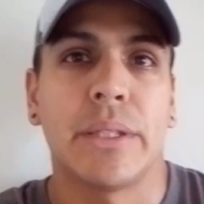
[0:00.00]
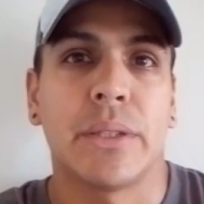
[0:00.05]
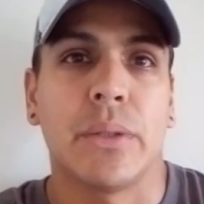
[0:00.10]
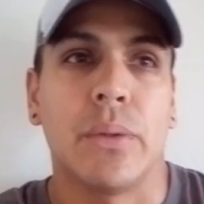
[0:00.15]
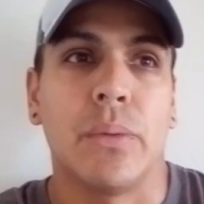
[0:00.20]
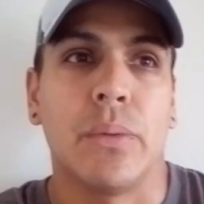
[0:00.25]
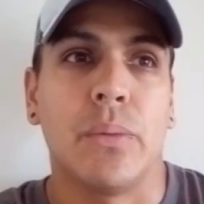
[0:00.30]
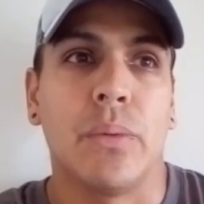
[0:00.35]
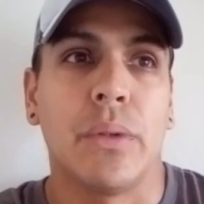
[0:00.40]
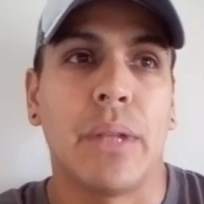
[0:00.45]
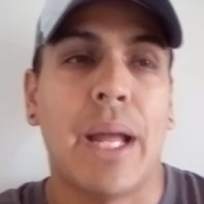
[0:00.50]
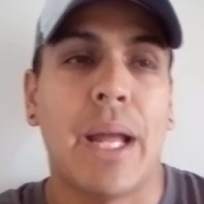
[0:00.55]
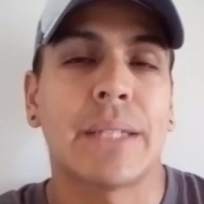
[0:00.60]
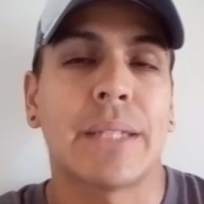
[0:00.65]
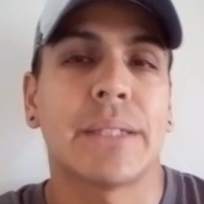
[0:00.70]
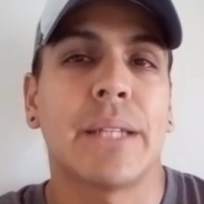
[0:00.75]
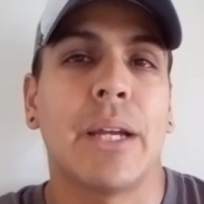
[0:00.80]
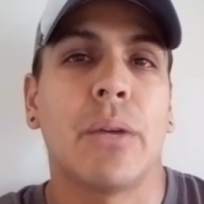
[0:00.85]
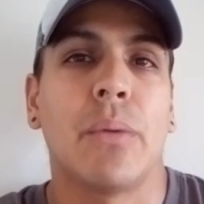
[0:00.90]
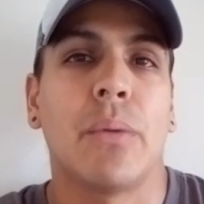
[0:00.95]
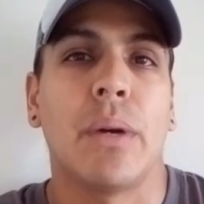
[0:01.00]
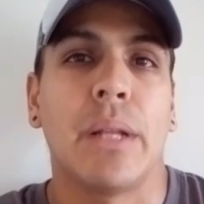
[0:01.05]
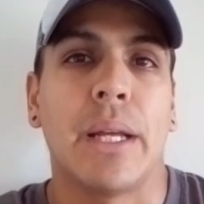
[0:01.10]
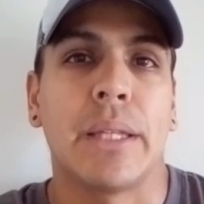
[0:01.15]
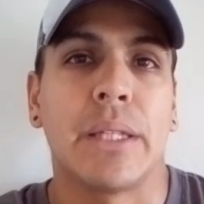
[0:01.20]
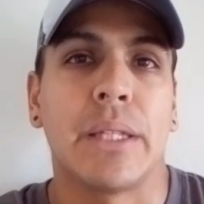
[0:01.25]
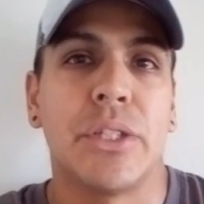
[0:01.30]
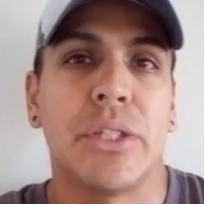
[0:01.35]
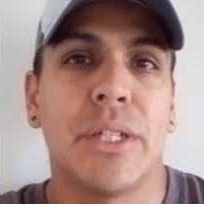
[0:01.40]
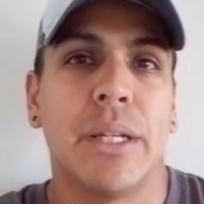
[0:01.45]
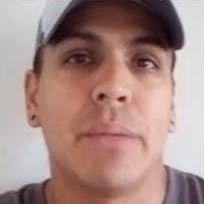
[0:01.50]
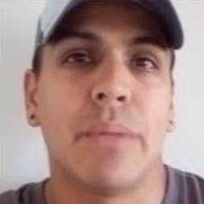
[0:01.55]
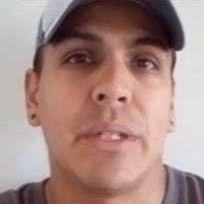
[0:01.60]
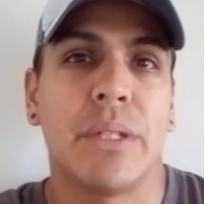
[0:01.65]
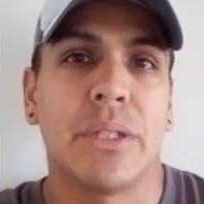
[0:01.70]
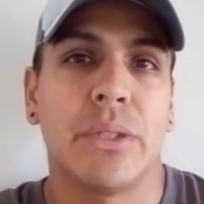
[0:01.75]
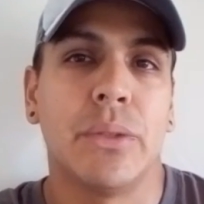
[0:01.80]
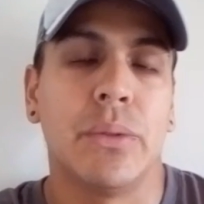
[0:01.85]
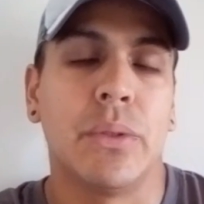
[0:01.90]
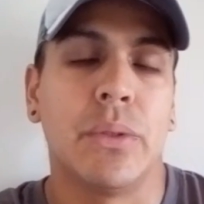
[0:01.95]
So last night while at the gym,
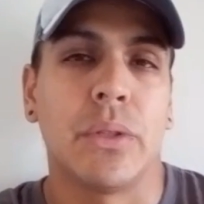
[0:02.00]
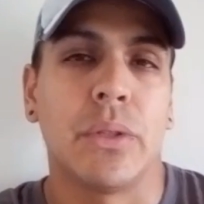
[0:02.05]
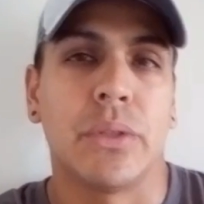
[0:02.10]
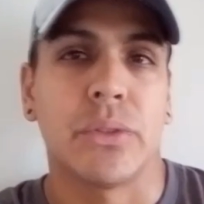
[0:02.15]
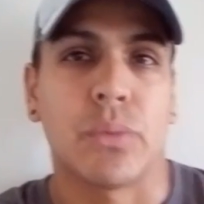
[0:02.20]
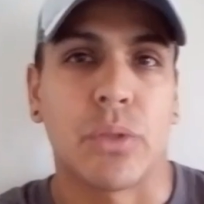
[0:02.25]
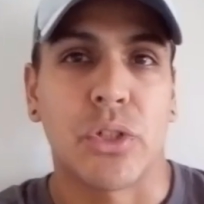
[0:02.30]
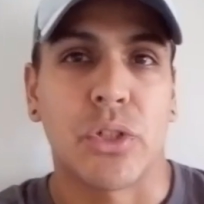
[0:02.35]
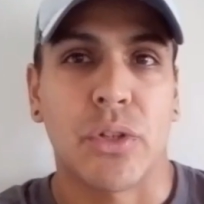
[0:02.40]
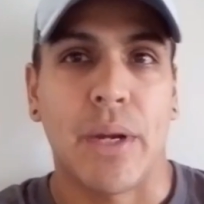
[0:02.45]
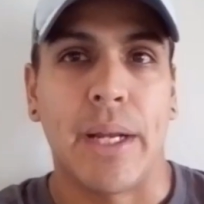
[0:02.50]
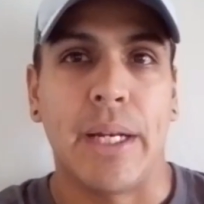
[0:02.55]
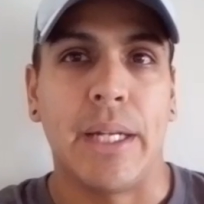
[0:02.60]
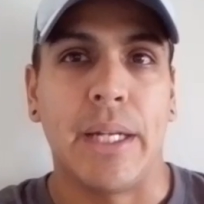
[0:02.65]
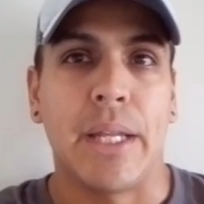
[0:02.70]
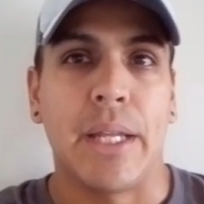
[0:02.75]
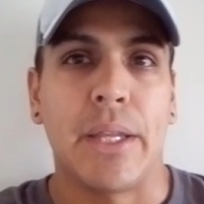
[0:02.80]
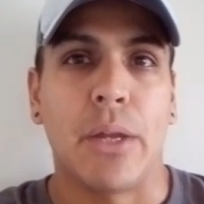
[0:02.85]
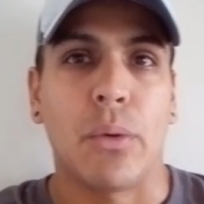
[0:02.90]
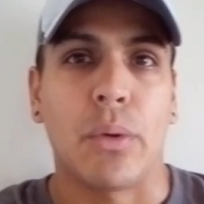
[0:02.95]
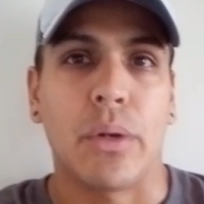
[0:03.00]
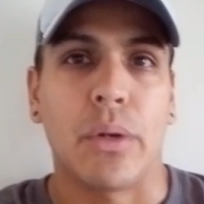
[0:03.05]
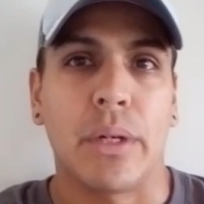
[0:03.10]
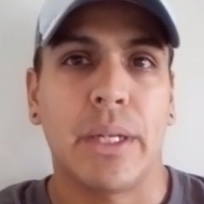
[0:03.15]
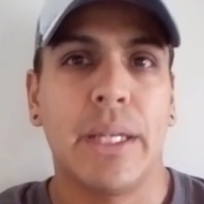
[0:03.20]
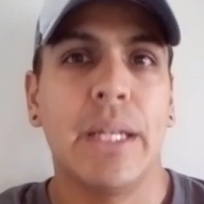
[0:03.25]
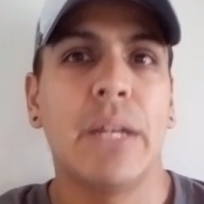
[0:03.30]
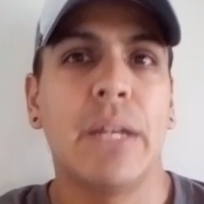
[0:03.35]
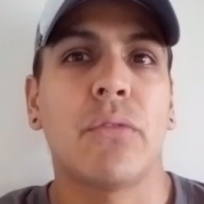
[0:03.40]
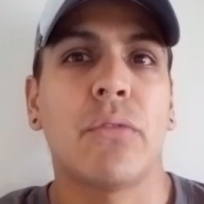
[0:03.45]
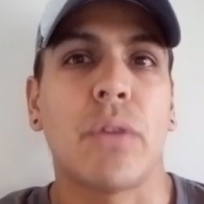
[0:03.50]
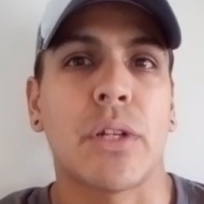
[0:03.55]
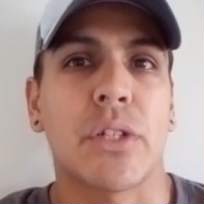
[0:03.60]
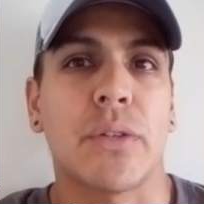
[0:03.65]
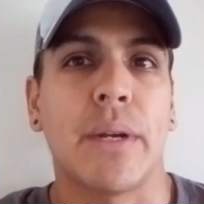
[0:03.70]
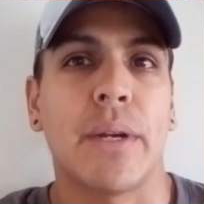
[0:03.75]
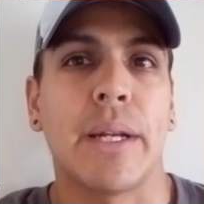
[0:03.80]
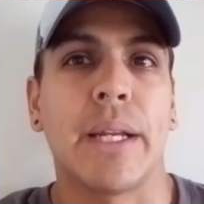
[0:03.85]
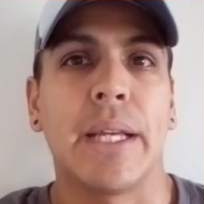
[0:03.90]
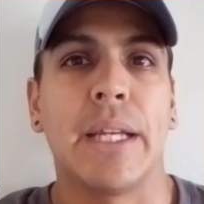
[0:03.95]
these two girls were training and they were getting
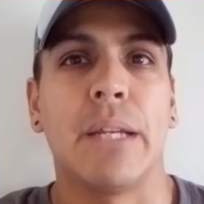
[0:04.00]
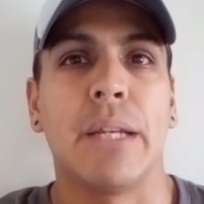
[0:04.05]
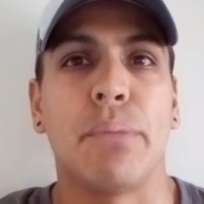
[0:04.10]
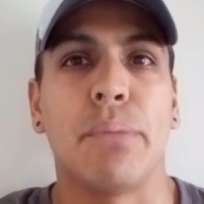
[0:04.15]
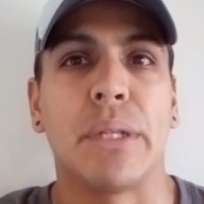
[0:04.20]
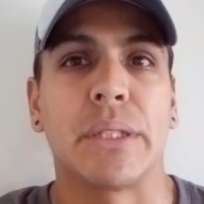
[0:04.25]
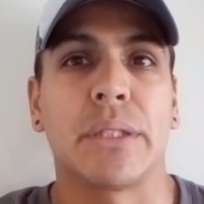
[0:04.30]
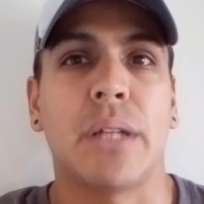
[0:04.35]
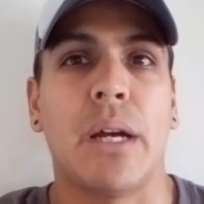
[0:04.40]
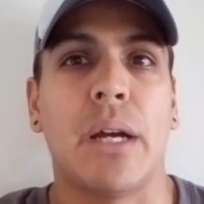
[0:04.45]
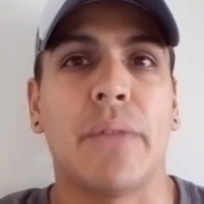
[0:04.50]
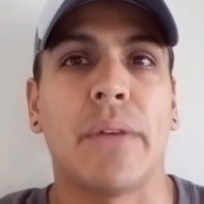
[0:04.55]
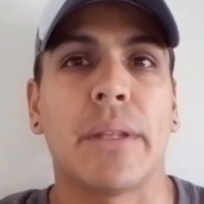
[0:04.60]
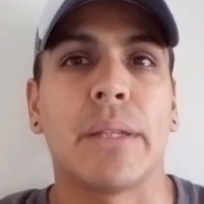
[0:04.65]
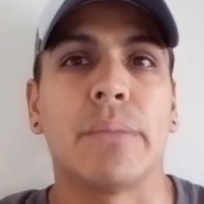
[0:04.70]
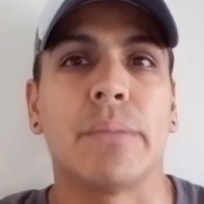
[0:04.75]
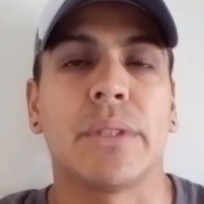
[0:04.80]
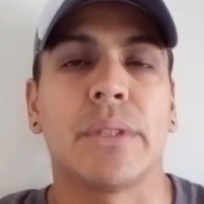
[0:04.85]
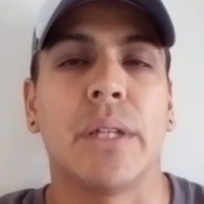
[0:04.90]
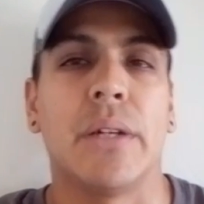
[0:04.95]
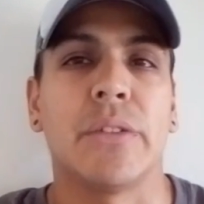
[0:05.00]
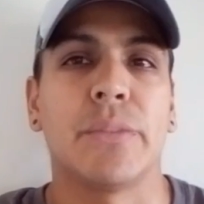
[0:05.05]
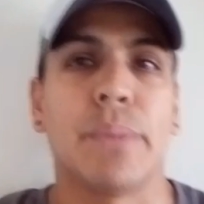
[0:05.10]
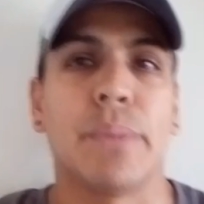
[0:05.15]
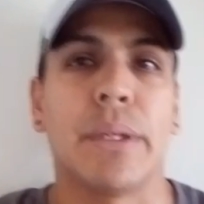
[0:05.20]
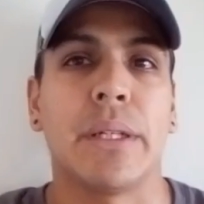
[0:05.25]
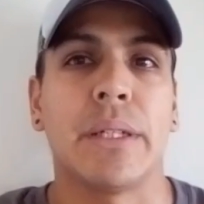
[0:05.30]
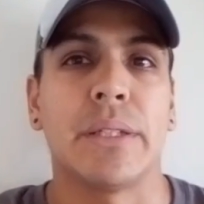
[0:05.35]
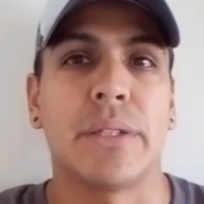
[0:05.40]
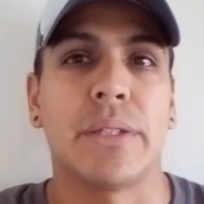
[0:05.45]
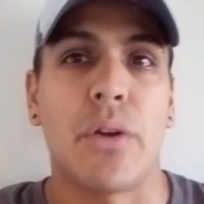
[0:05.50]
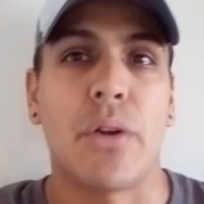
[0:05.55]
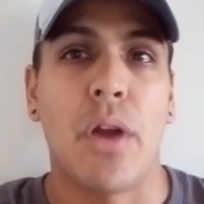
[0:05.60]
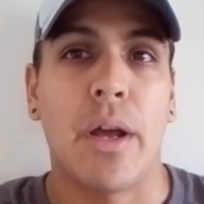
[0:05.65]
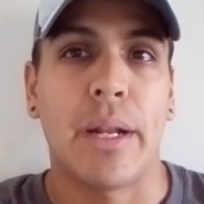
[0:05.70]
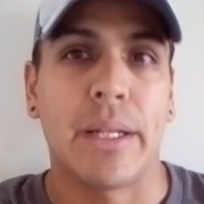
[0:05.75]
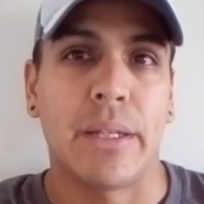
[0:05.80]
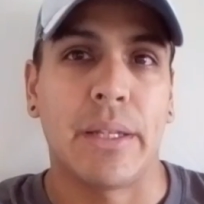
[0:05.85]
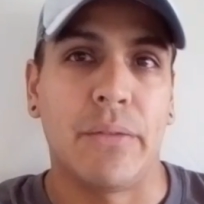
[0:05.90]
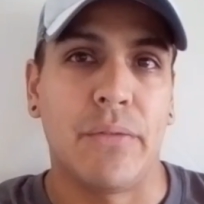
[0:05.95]
frustrated and getting pissed off at themselves because they're
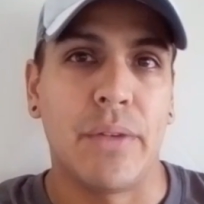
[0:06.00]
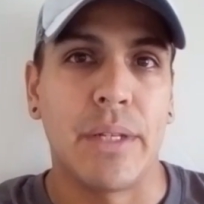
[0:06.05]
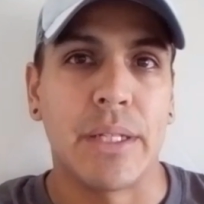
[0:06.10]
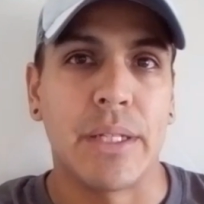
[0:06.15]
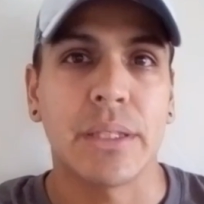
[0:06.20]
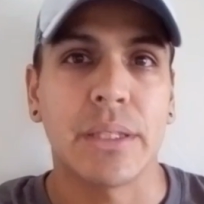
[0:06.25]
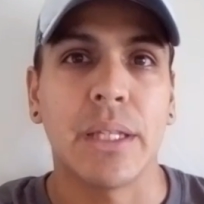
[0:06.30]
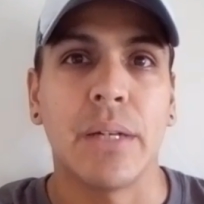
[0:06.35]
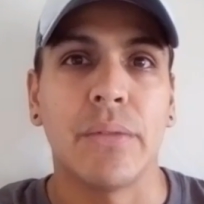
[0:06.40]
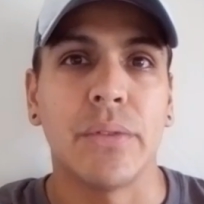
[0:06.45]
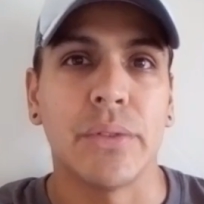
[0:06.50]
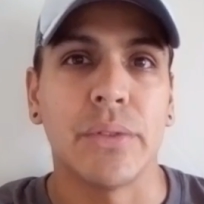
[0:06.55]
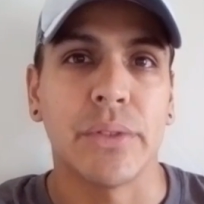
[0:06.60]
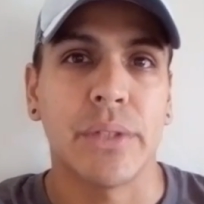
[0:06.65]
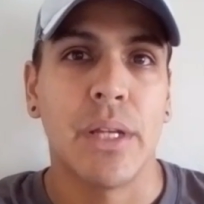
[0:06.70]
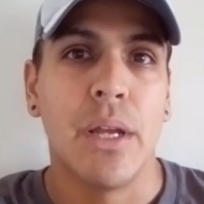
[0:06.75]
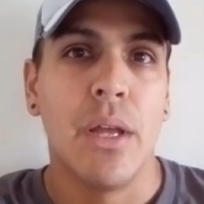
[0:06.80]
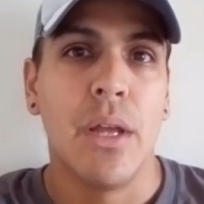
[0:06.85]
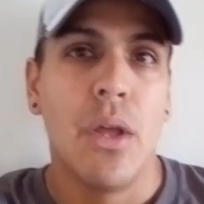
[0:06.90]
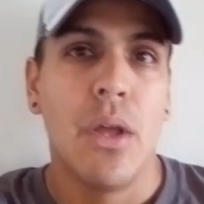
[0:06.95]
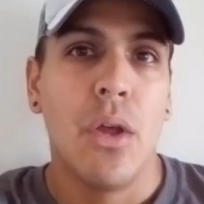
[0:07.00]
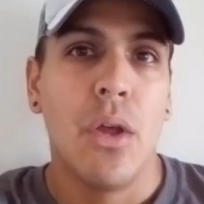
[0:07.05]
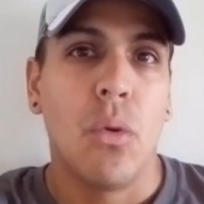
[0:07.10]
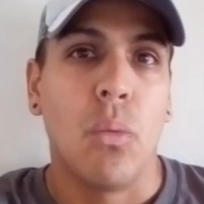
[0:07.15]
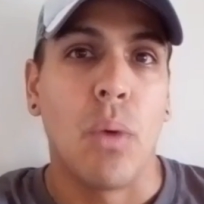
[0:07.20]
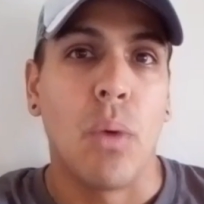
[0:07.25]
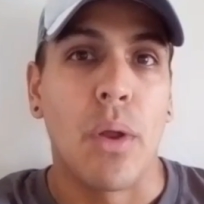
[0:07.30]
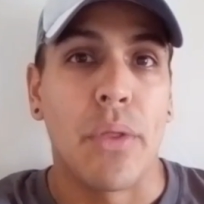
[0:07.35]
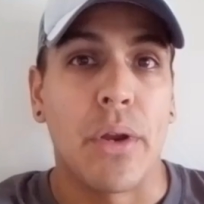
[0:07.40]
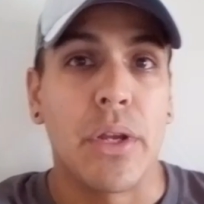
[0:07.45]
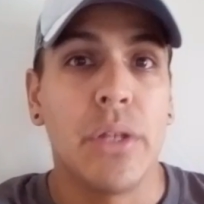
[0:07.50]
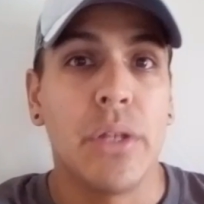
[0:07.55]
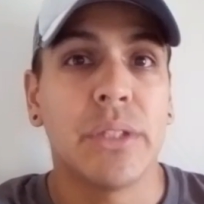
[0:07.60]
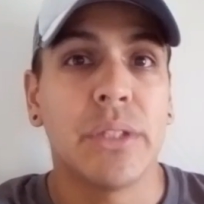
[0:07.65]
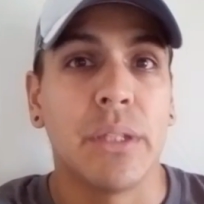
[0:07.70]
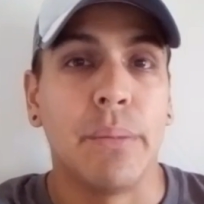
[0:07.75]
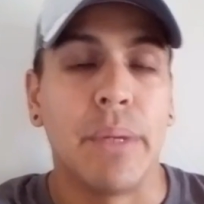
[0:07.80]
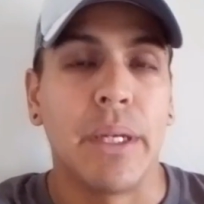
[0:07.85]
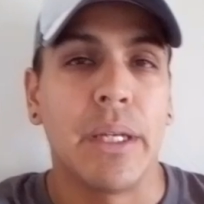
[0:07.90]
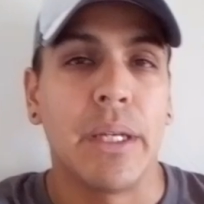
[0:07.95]
not at the fitness levels where they
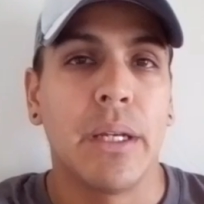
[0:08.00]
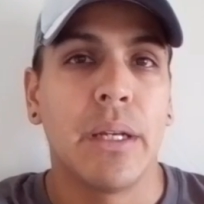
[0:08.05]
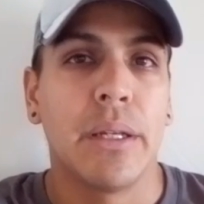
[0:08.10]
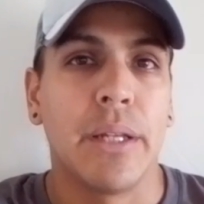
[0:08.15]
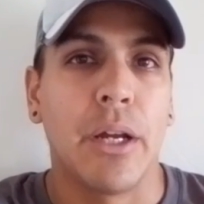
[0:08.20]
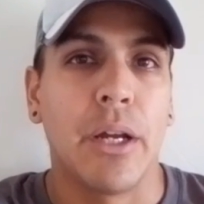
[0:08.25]
used to be.